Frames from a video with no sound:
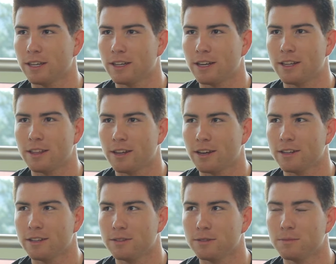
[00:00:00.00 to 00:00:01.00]
and I thought
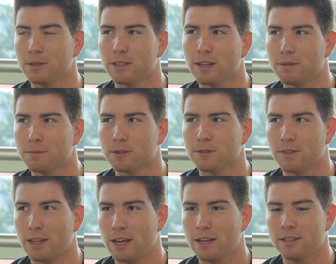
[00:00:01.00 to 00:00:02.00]
it would be a lot more of
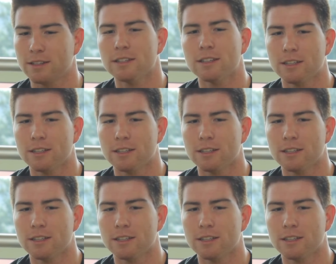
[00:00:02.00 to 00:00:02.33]
that.